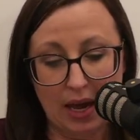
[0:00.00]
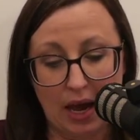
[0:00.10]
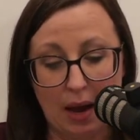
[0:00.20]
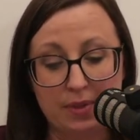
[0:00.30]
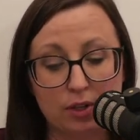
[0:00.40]

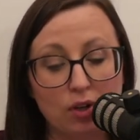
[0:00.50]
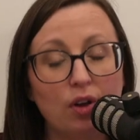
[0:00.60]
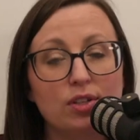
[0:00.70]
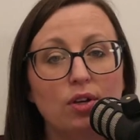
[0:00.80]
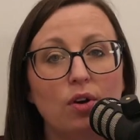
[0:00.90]
There's
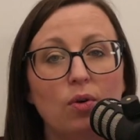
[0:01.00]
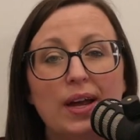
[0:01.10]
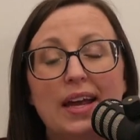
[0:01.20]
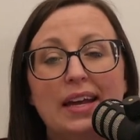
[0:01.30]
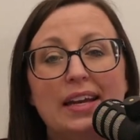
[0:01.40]
also
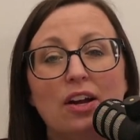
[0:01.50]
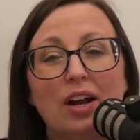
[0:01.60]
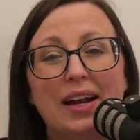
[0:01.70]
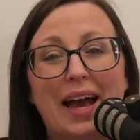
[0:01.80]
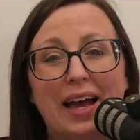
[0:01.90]
in here
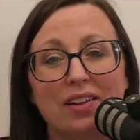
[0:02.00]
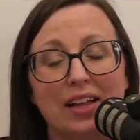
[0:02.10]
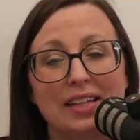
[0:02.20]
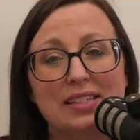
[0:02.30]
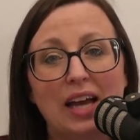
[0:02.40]
an at a
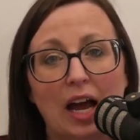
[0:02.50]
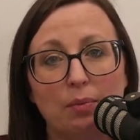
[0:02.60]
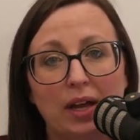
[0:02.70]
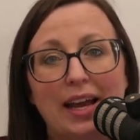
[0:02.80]
glance timeline.